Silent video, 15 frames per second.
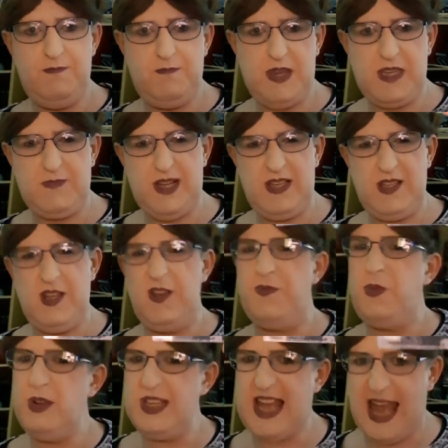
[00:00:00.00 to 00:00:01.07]
Best place to look
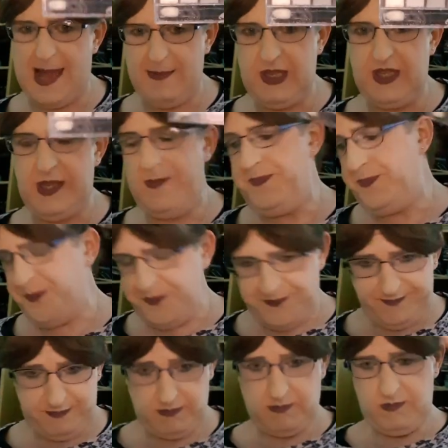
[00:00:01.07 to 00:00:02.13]
for is Amazon.
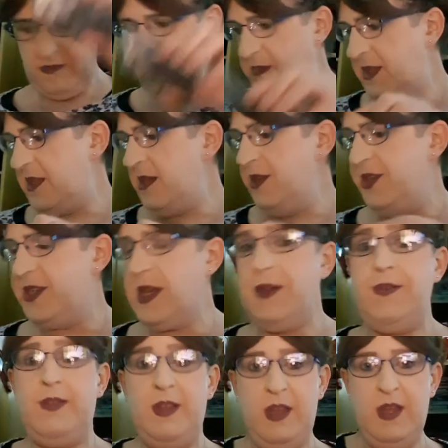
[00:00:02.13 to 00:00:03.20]

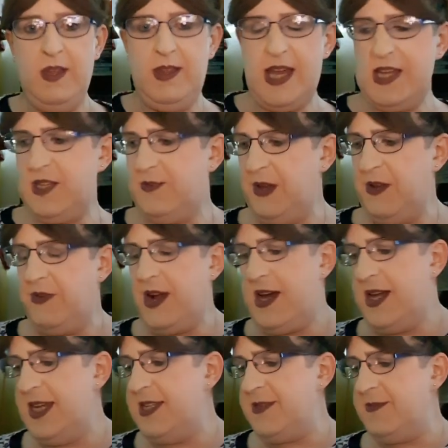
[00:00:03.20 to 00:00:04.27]
So, that's for your
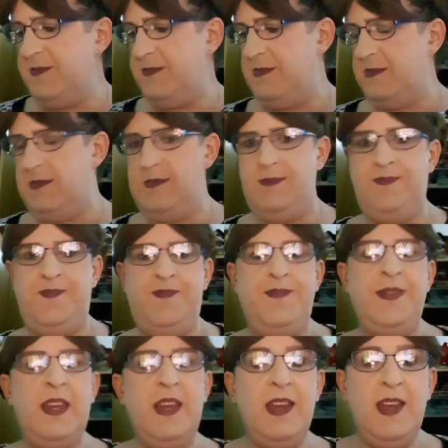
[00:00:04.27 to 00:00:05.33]
eyes.
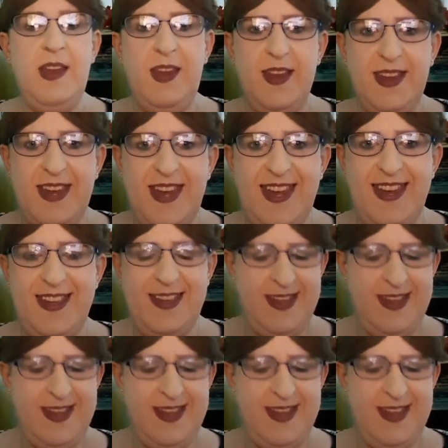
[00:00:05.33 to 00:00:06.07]
Okay.